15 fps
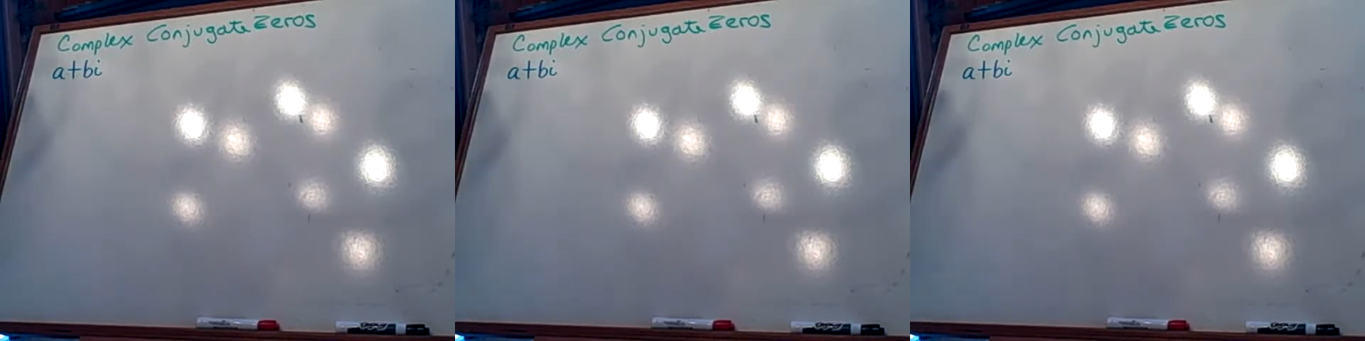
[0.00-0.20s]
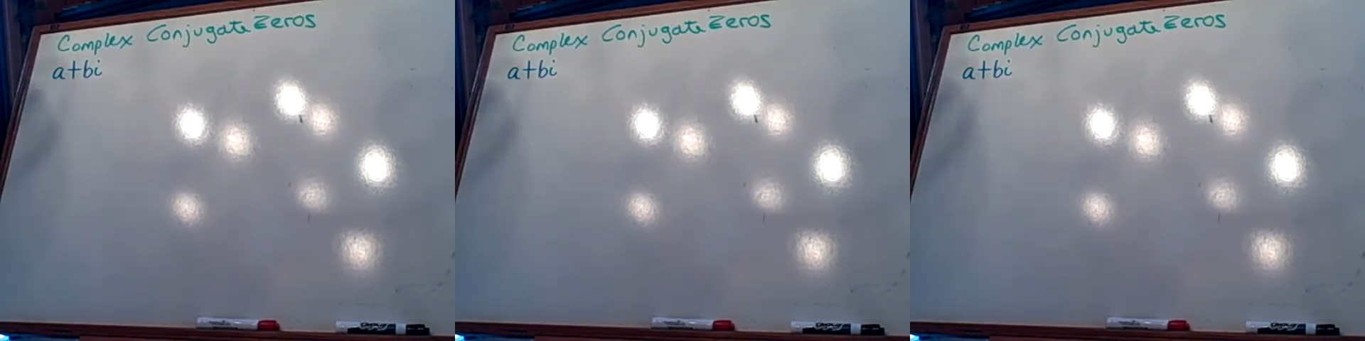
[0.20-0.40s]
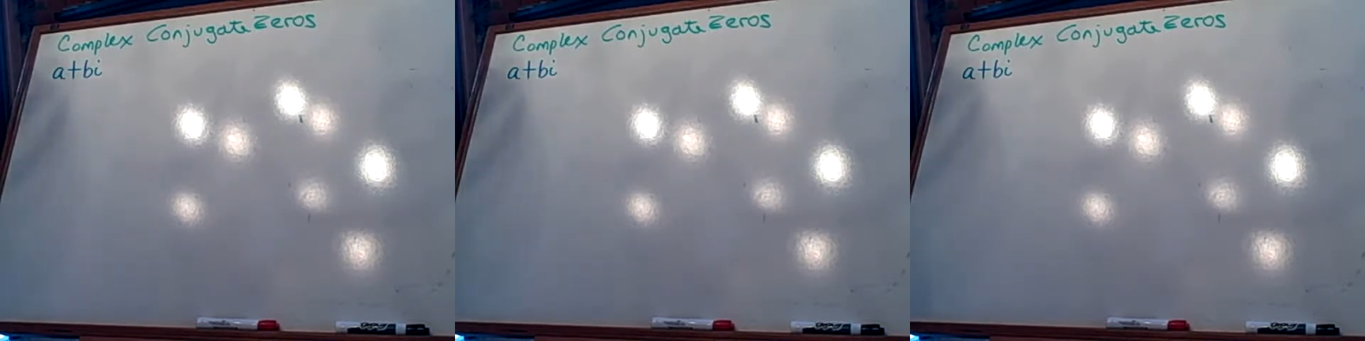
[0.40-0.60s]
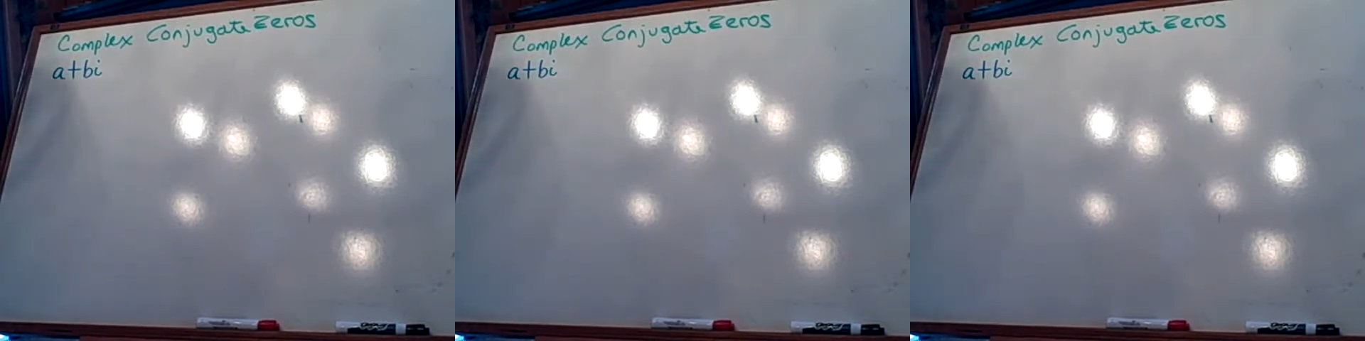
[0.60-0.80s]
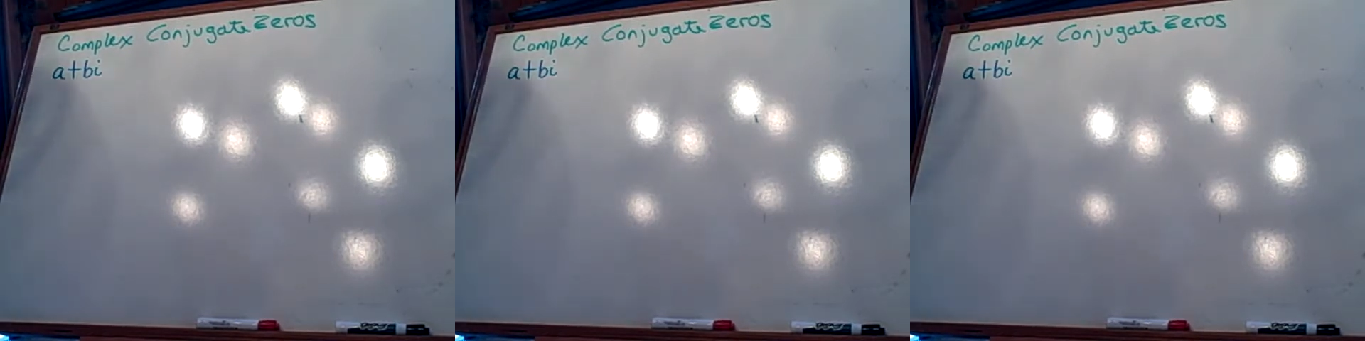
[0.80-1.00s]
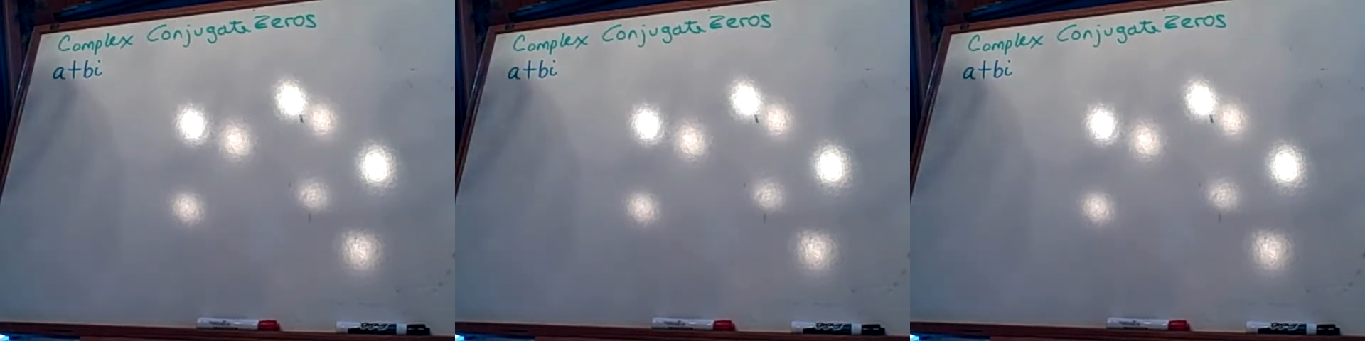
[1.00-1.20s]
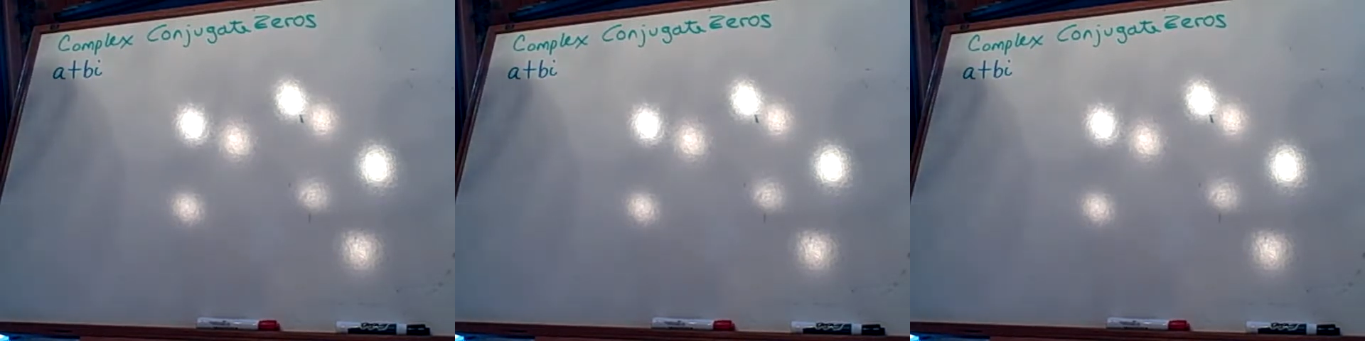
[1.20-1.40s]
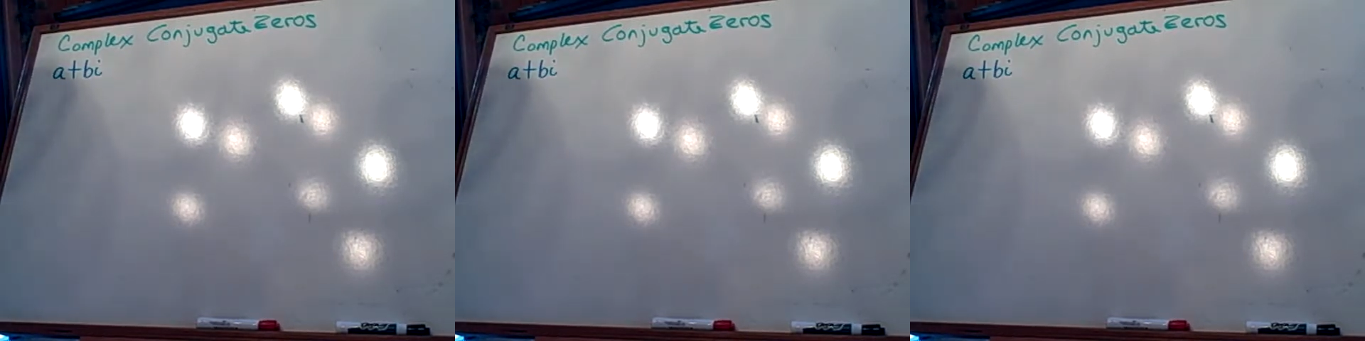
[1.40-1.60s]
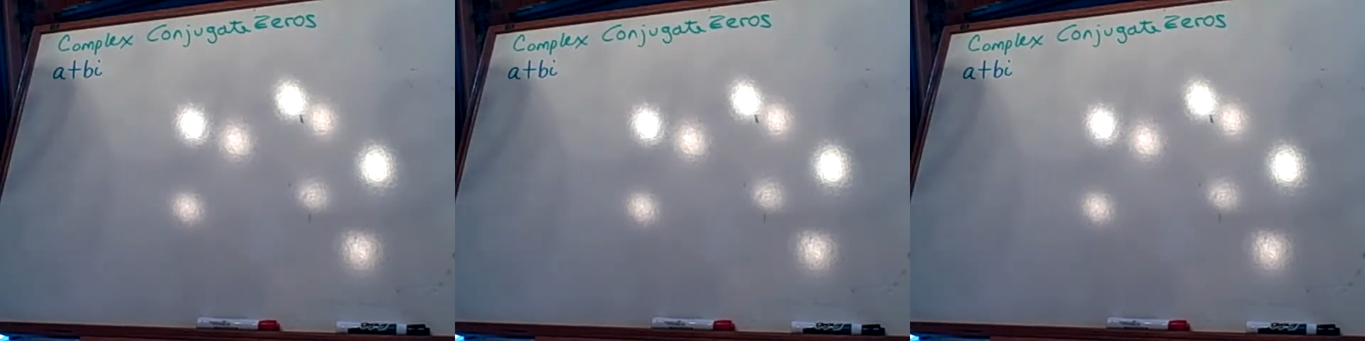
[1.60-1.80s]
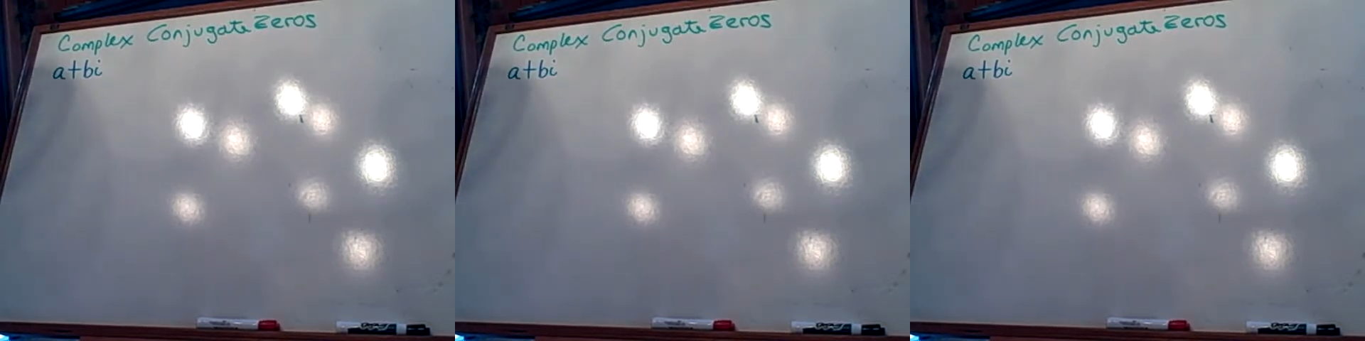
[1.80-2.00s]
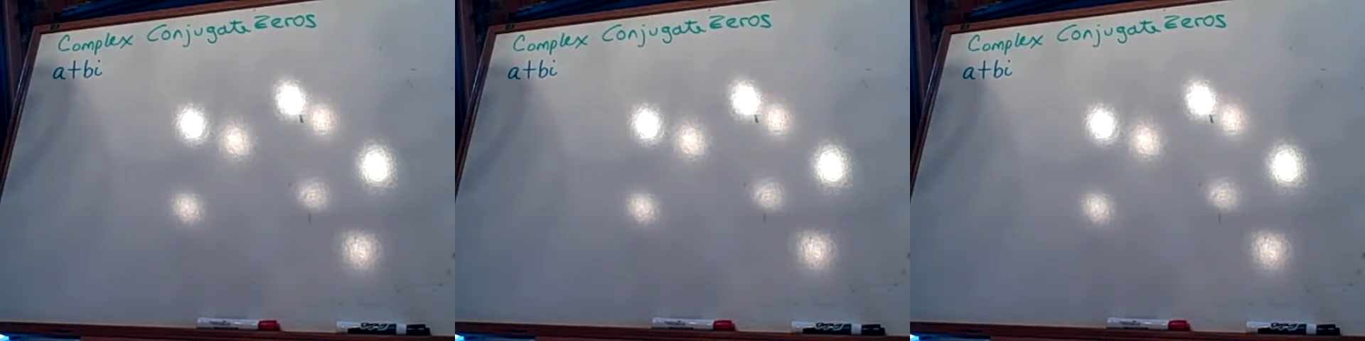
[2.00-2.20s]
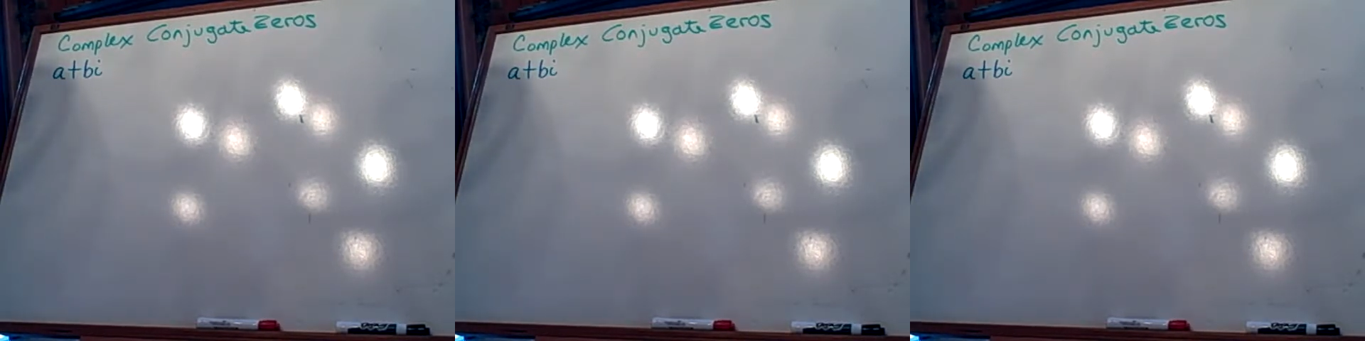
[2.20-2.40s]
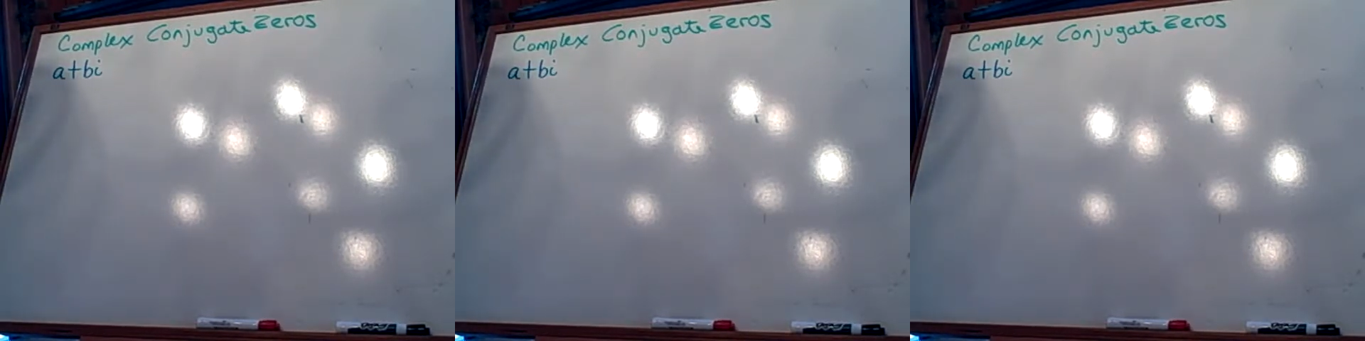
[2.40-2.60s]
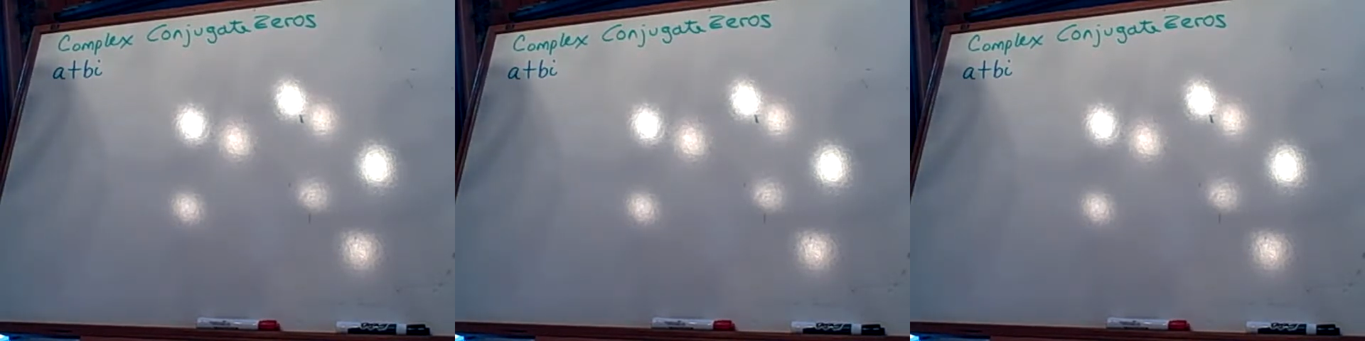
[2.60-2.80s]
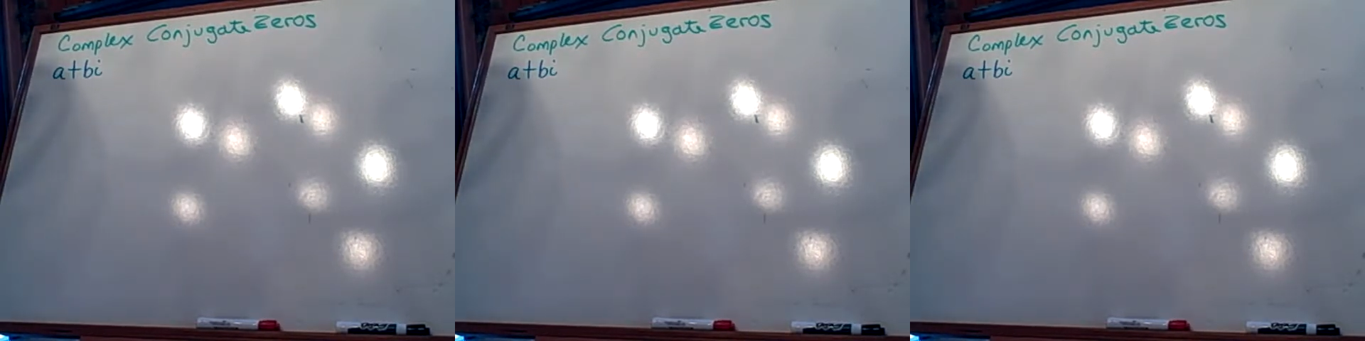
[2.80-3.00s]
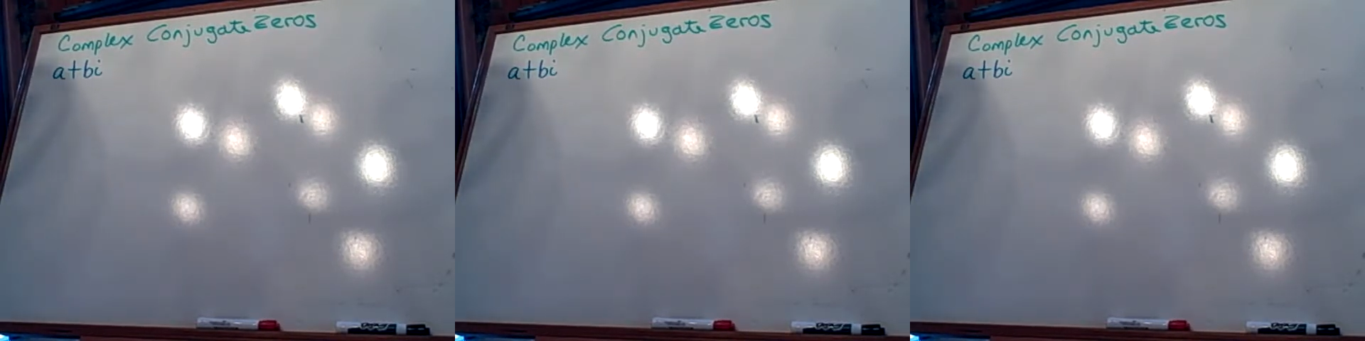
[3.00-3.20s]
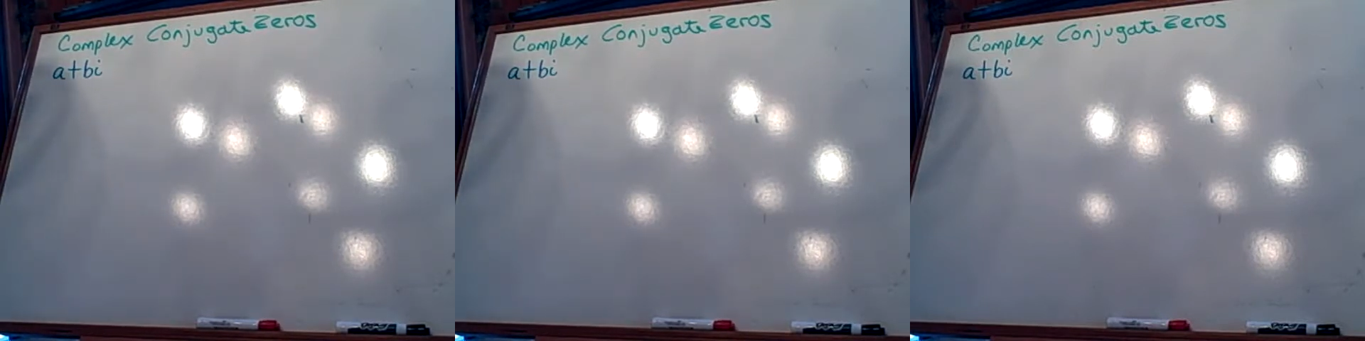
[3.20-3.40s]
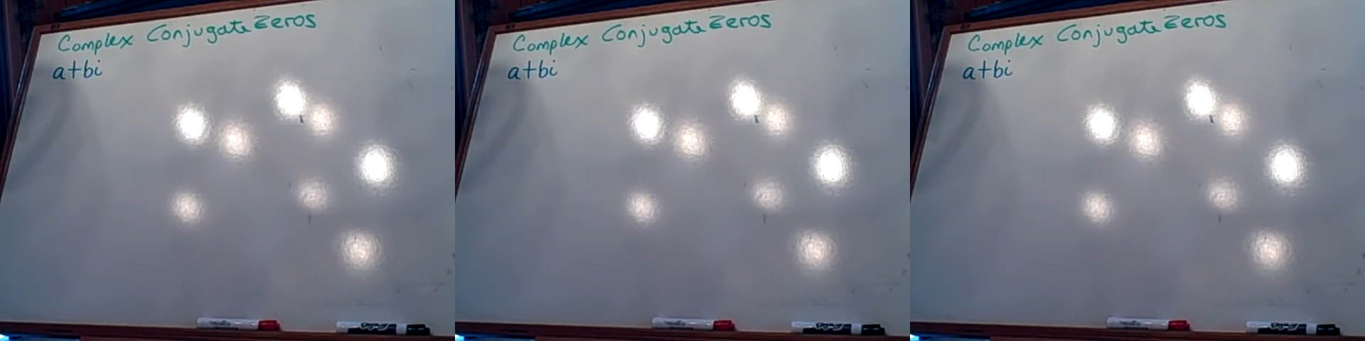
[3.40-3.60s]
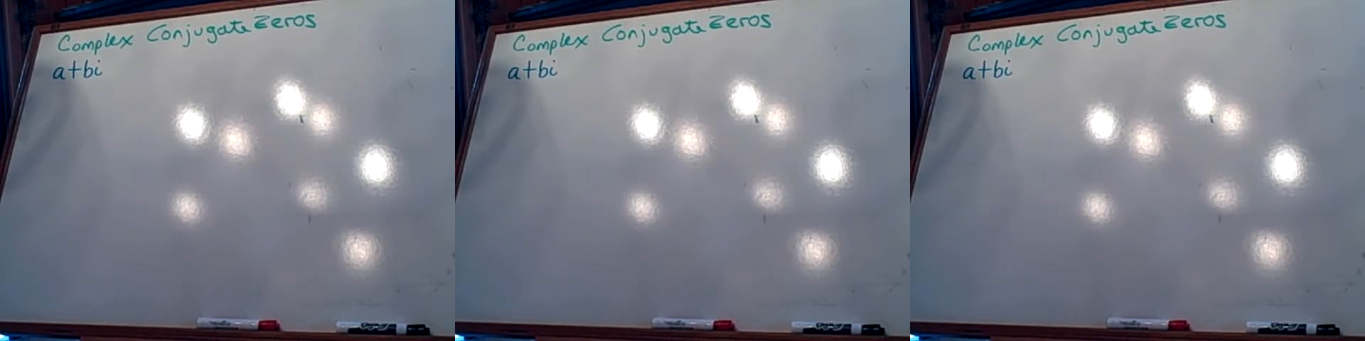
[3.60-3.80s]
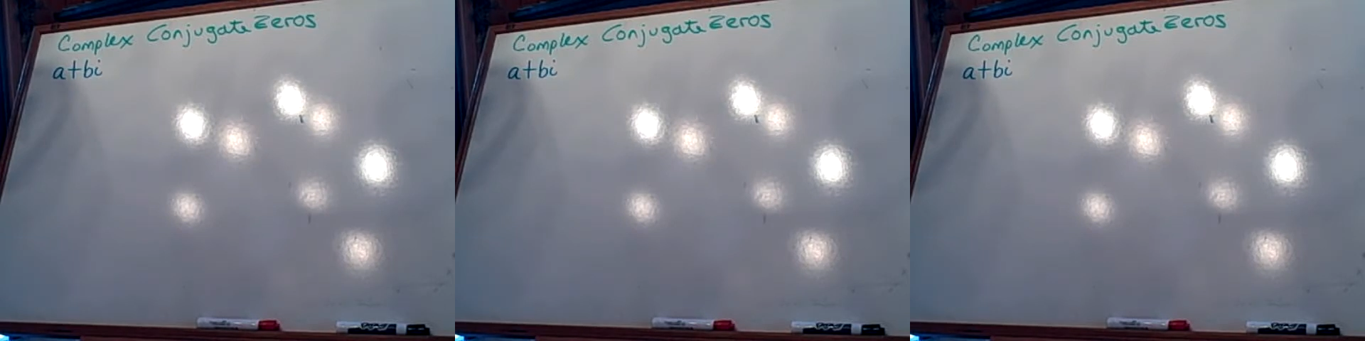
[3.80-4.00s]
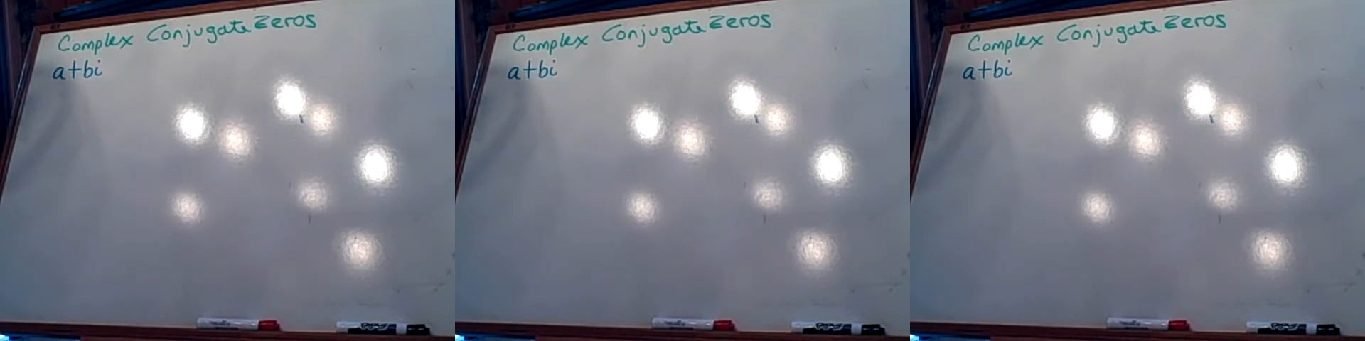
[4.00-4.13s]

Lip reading: [unreadable: no face in view]